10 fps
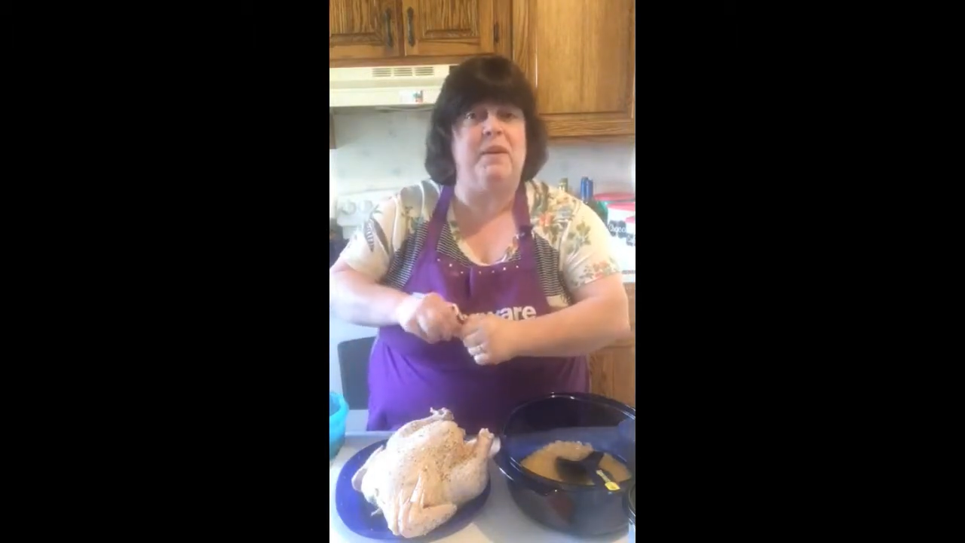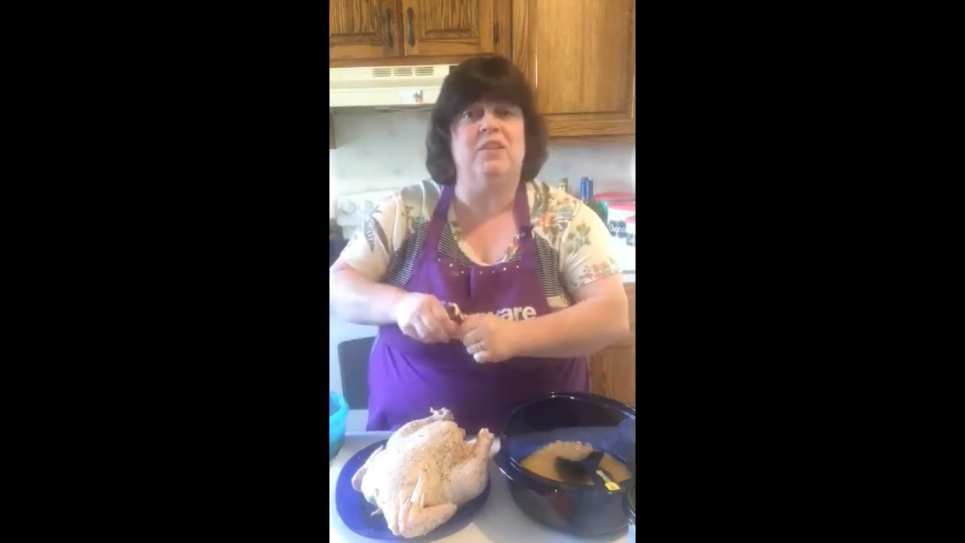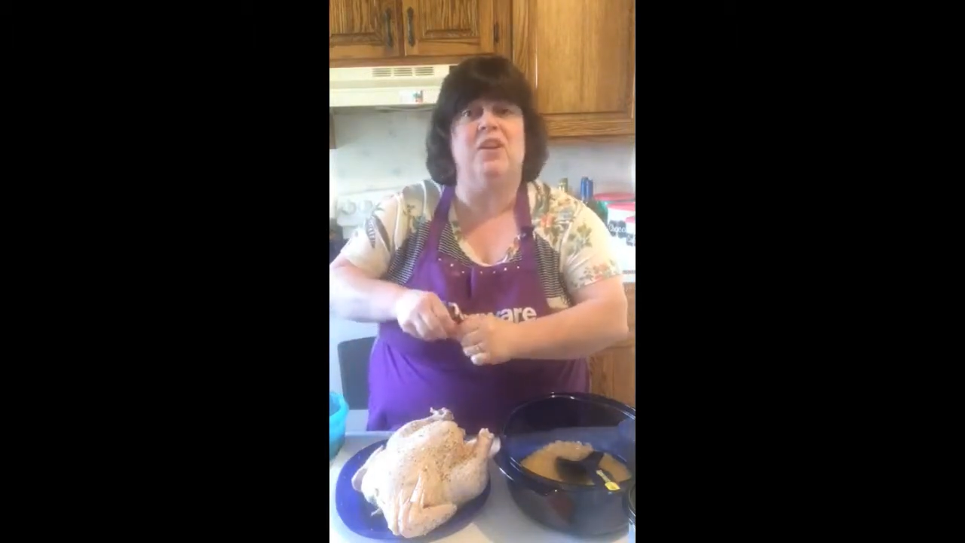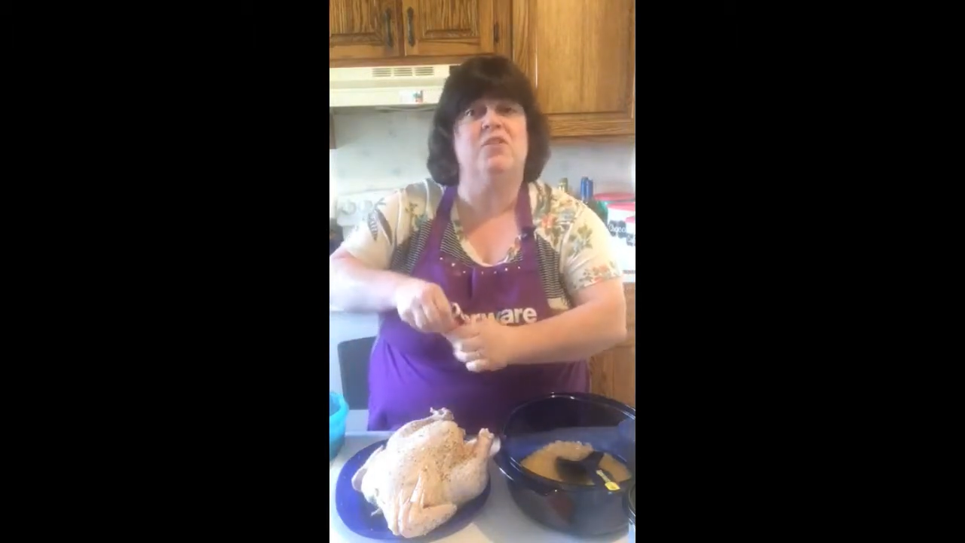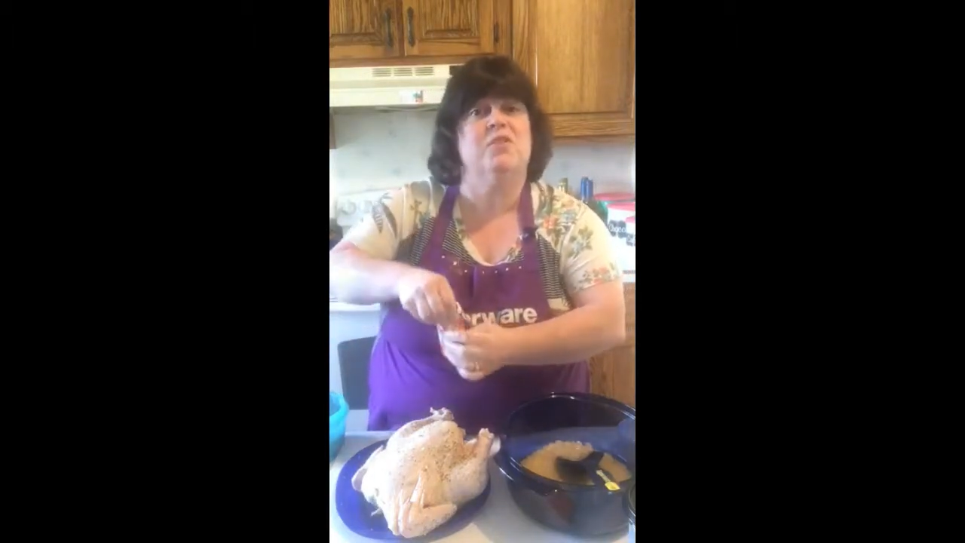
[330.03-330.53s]
but
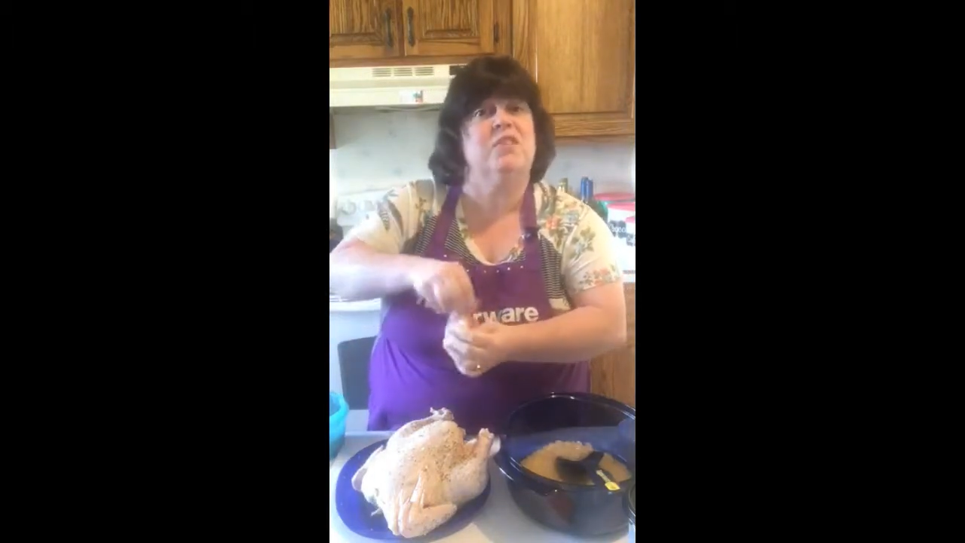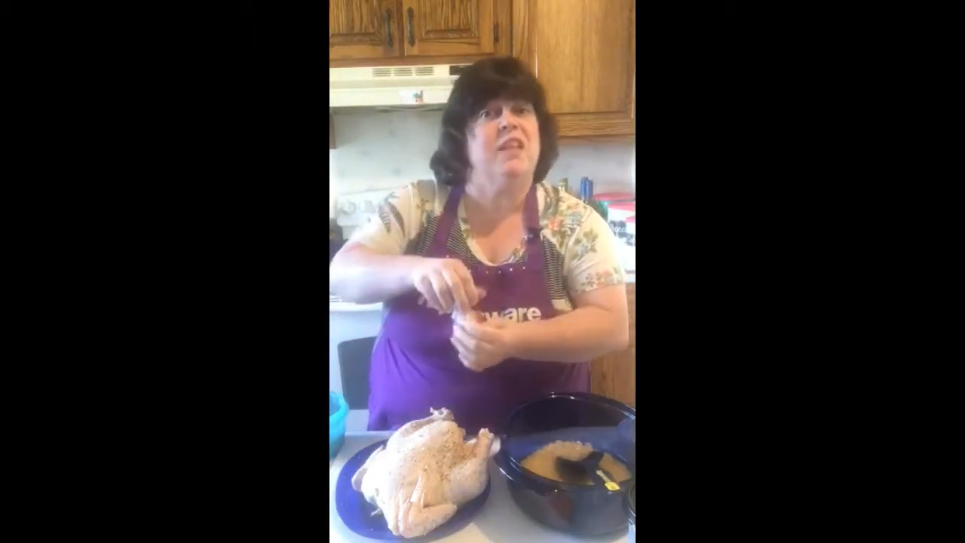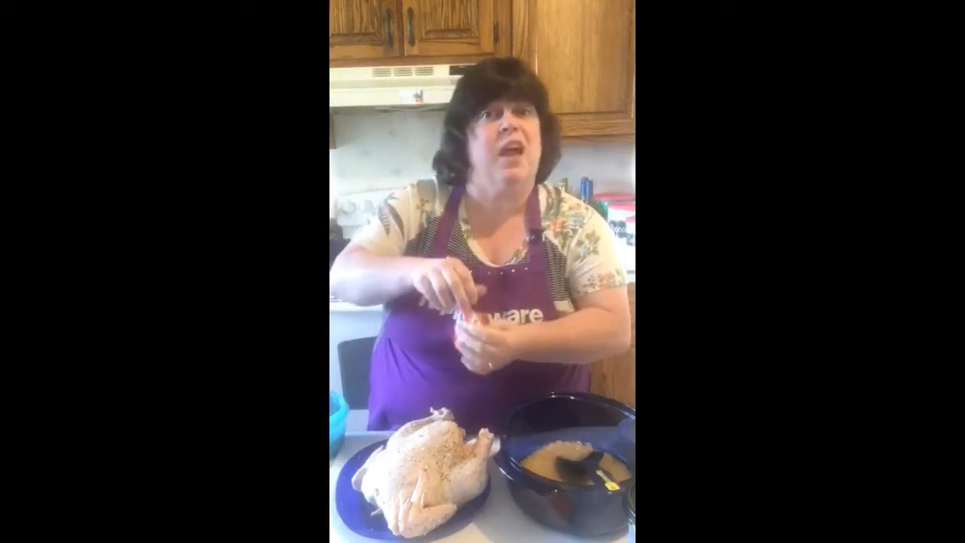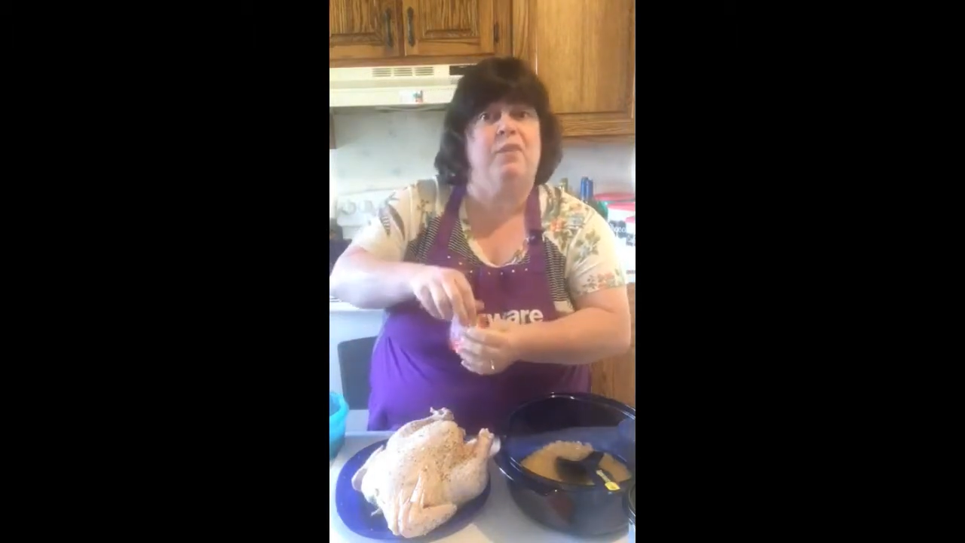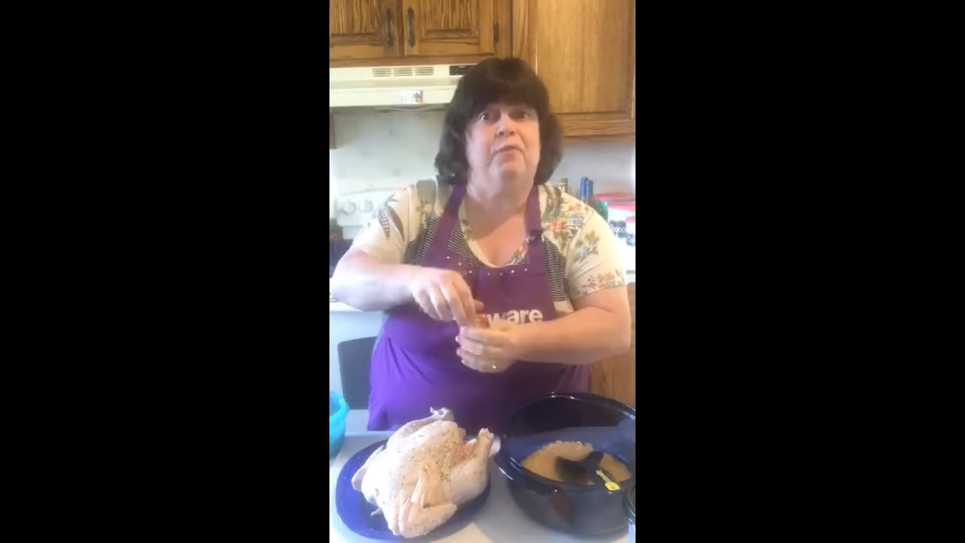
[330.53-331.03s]
it's also
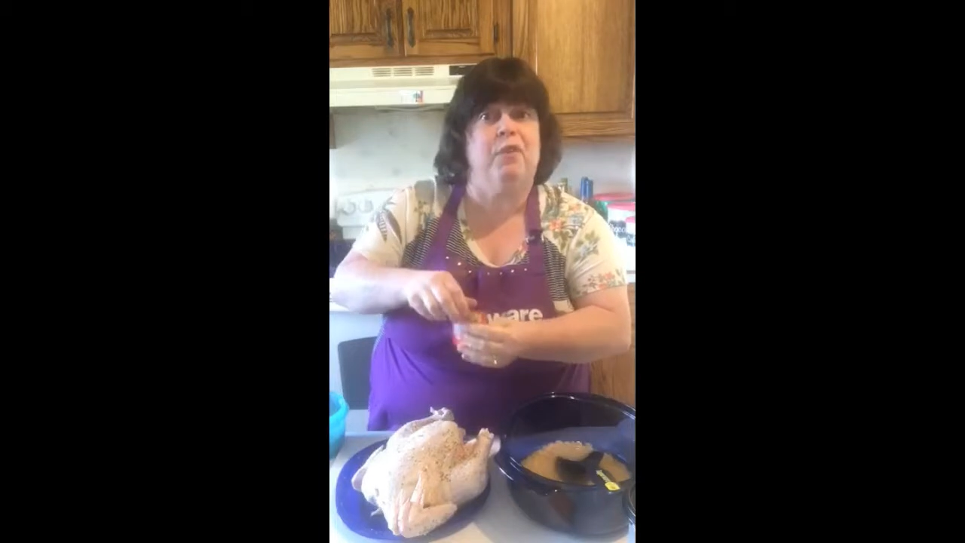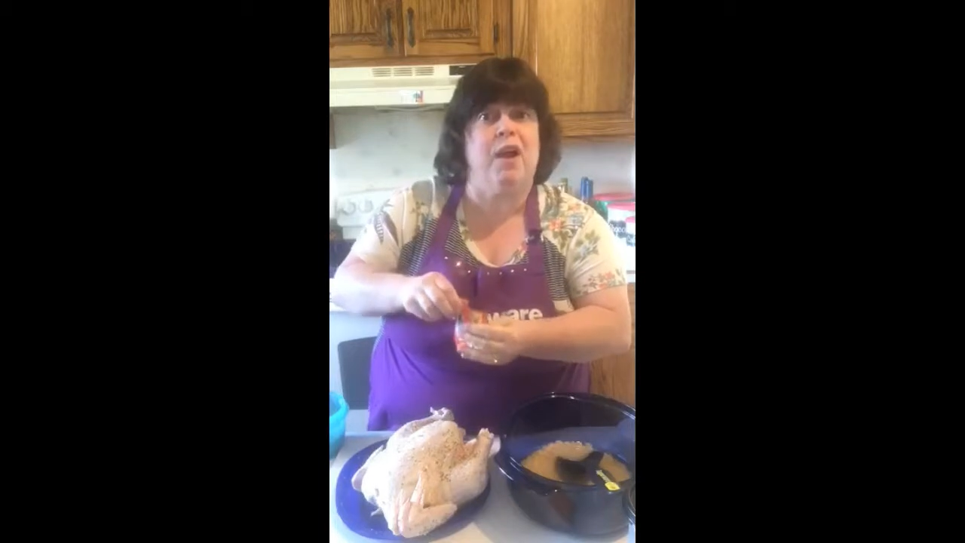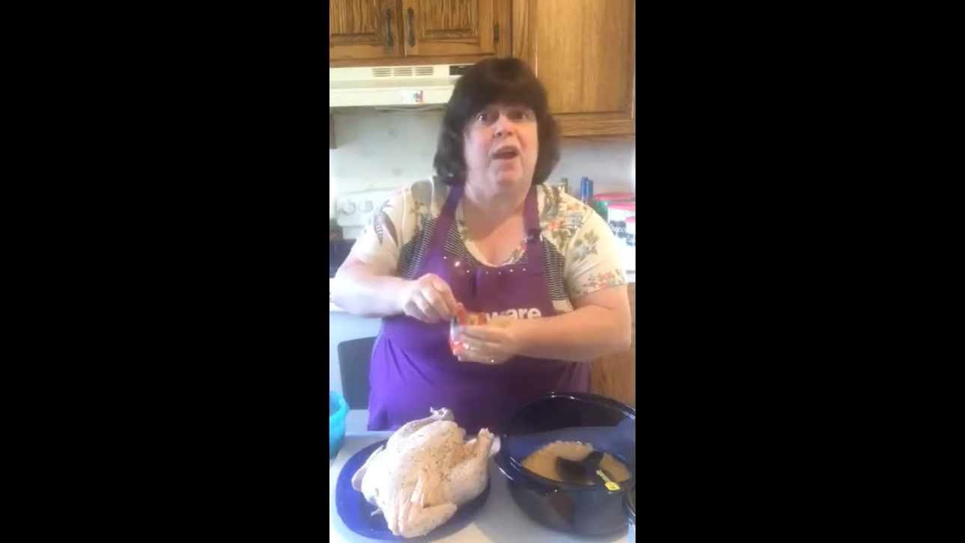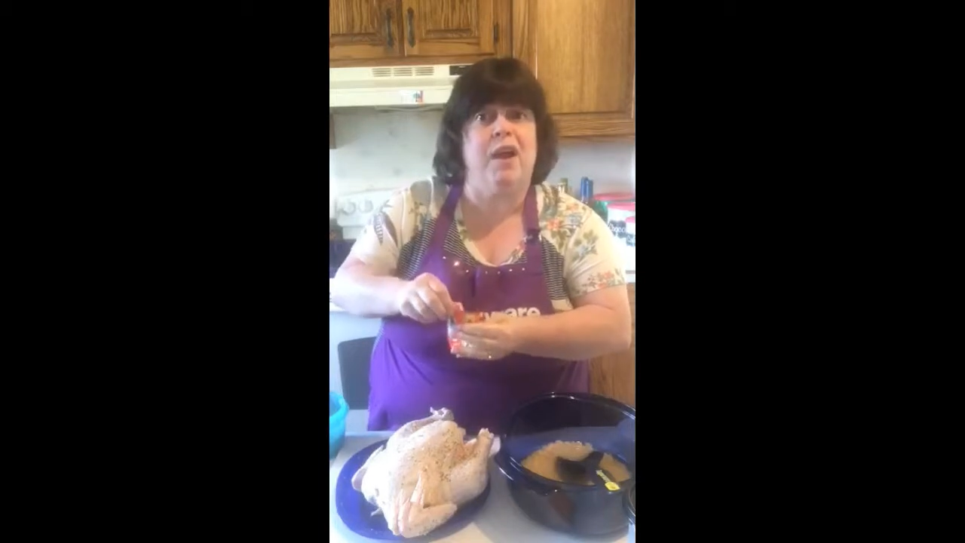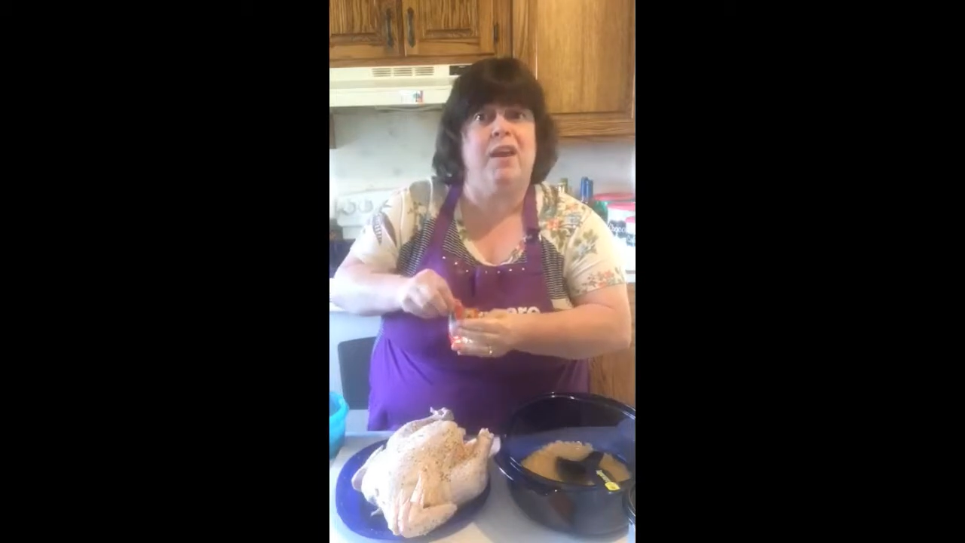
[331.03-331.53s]

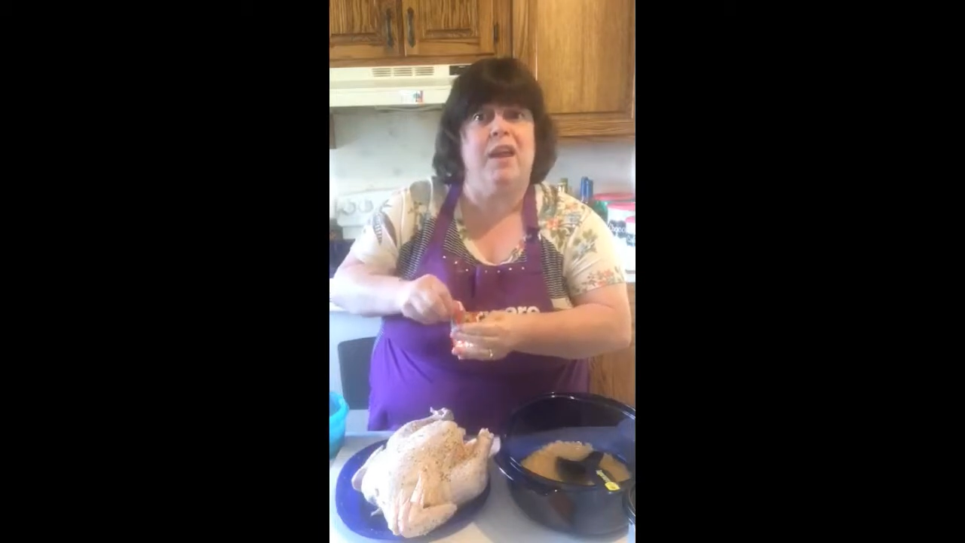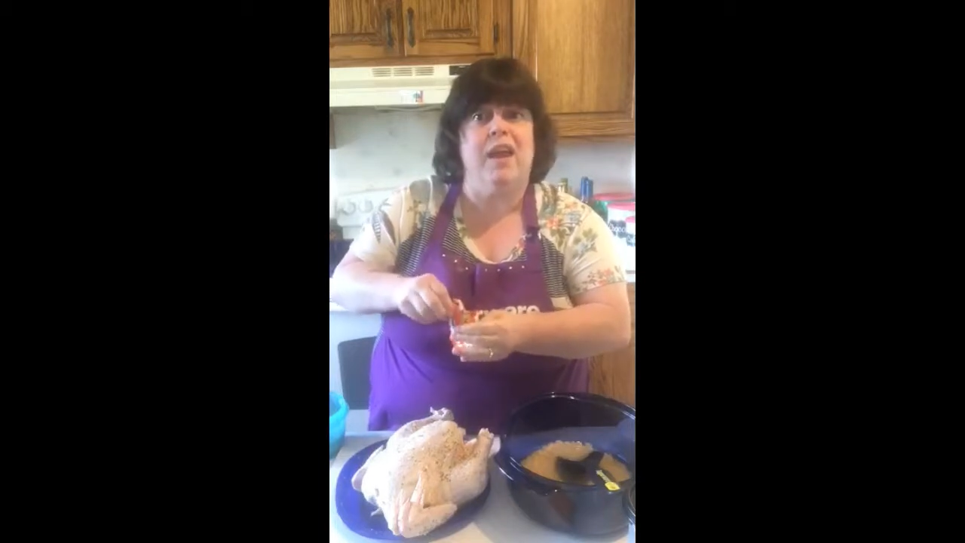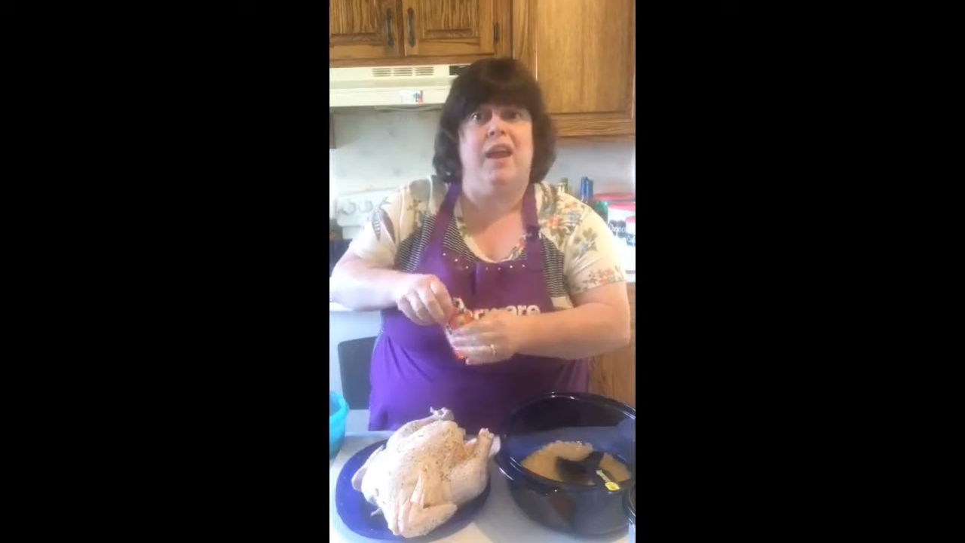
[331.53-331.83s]
saffron